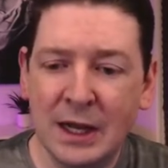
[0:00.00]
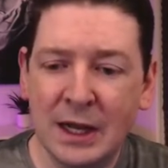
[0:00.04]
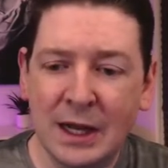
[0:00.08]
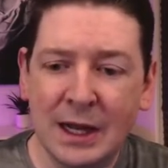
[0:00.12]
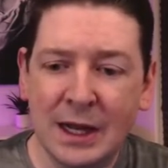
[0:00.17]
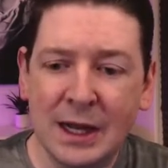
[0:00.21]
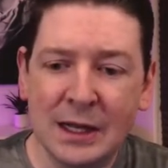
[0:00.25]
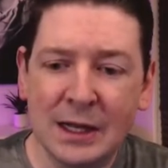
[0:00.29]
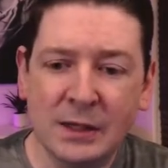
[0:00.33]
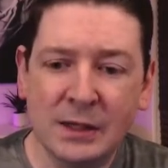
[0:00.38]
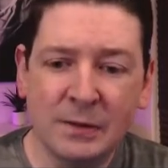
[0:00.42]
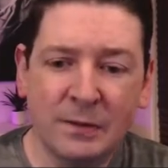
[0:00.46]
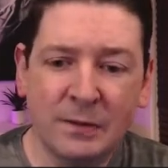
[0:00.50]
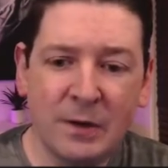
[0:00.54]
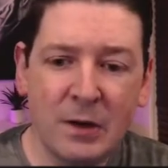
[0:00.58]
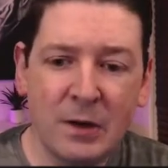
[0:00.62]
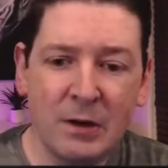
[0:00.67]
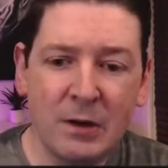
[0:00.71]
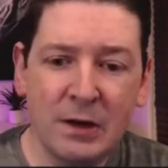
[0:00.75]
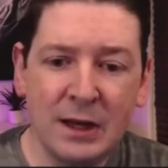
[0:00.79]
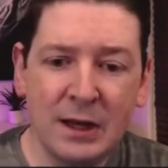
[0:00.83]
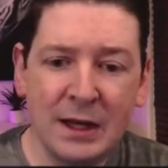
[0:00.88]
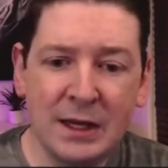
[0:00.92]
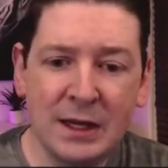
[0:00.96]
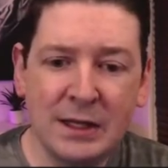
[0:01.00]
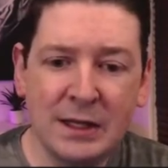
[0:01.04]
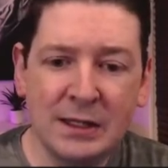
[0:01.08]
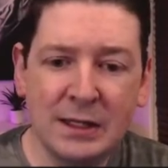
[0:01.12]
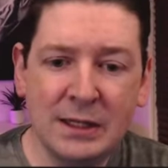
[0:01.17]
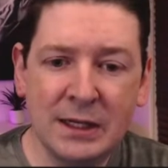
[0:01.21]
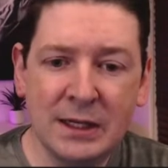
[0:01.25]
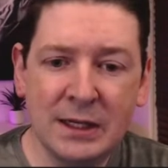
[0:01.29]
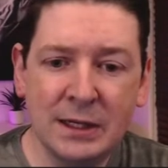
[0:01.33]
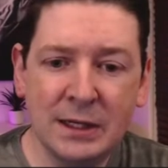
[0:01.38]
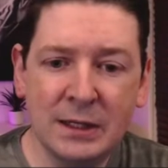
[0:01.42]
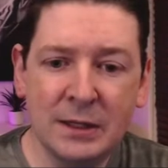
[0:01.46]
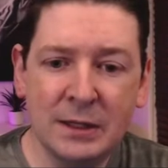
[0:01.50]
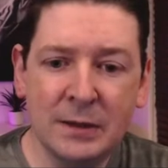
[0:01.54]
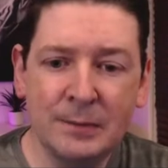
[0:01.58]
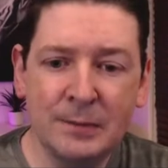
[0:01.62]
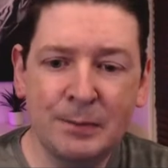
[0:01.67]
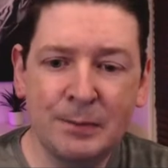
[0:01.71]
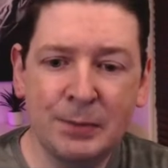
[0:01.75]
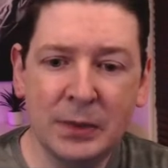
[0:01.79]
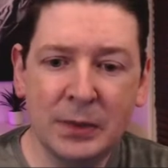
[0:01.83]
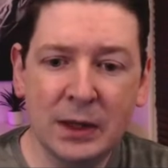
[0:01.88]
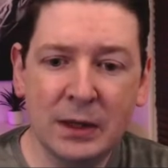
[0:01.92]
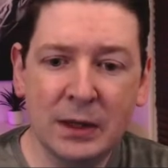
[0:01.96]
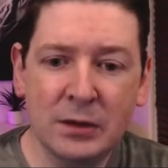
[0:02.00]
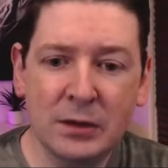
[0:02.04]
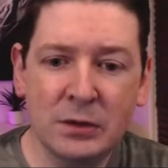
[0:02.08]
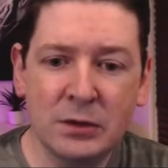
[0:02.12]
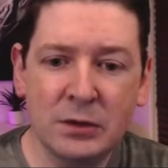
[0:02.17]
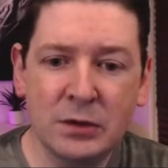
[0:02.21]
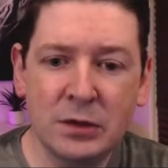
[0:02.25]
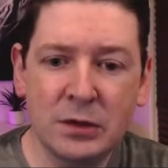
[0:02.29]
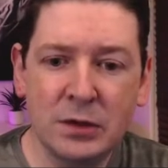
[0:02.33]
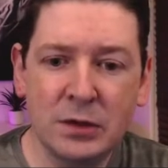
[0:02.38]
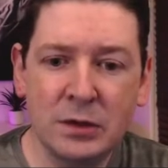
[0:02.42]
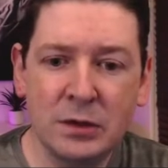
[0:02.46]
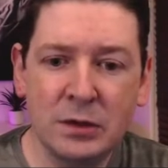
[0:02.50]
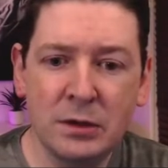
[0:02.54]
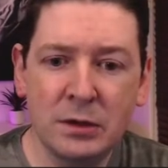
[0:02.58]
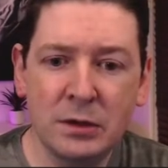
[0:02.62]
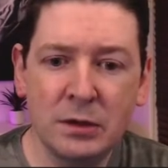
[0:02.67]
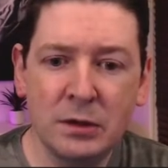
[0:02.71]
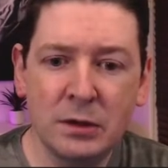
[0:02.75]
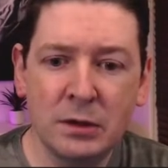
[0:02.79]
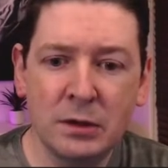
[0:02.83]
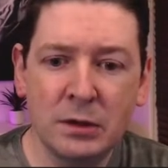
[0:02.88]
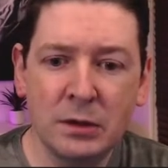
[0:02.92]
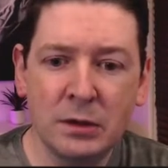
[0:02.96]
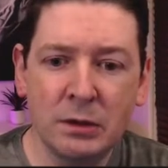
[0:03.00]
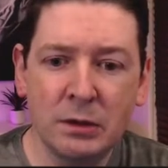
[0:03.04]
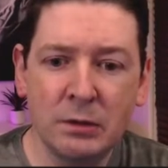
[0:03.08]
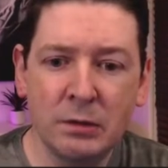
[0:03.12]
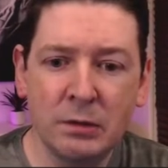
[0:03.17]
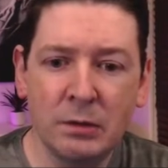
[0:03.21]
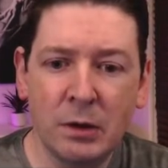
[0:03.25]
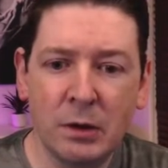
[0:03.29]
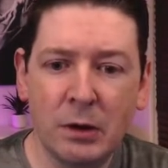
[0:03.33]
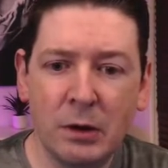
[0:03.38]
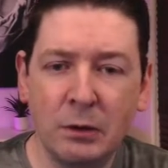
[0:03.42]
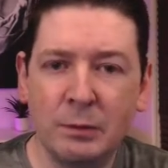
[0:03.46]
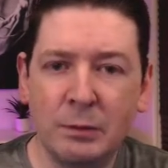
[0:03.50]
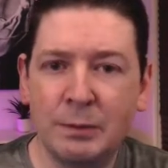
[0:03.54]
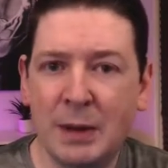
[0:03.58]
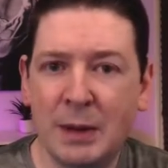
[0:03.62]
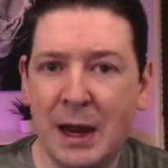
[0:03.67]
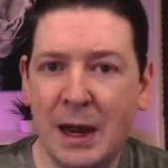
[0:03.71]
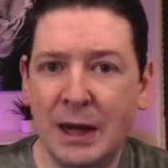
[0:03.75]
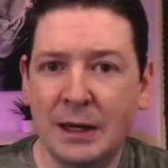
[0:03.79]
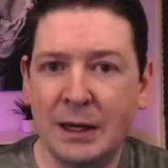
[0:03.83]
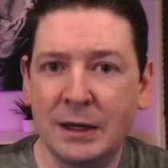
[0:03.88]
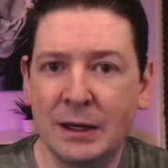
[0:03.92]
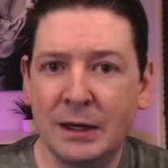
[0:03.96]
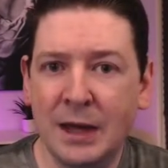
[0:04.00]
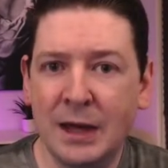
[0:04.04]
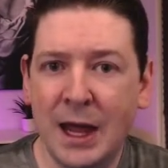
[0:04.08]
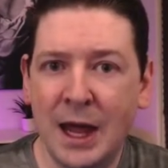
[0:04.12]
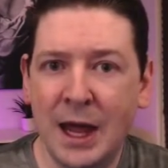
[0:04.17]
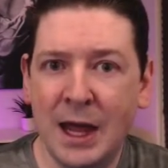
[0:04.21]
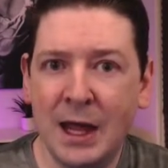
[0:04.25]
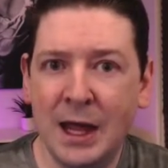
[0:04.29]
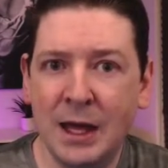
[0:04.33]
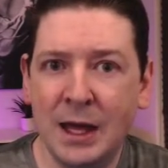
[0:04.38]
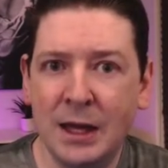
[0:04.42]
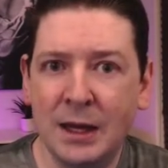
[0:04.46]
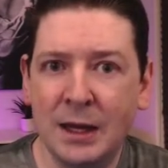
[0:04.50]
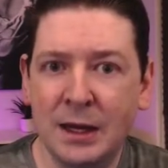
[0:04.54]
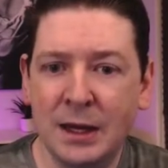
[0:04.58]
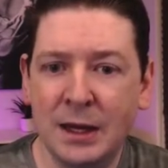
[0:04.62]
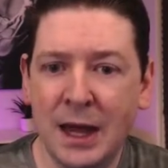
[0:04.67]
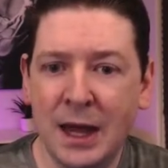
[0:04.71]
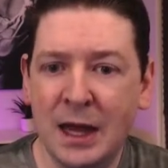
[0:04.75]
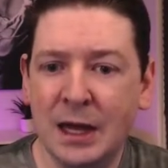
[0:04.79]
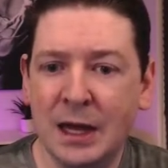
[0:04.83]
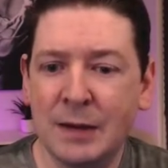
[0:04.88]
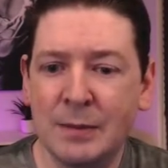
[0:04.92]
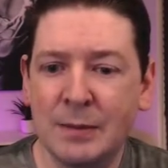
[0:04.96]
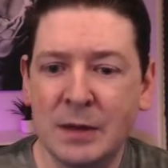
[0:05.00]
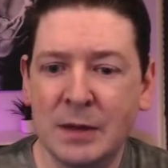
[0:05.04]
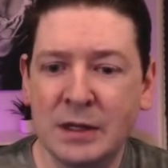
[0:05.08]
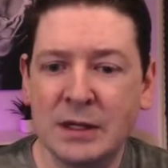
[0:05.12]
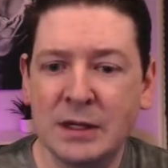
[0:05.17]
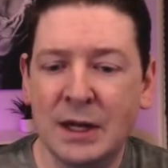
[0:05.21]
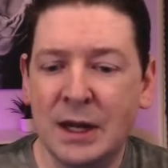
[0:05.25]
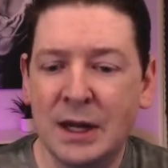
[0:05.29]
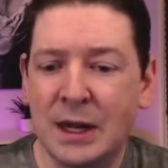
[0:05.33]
It's far easier to roll back a commit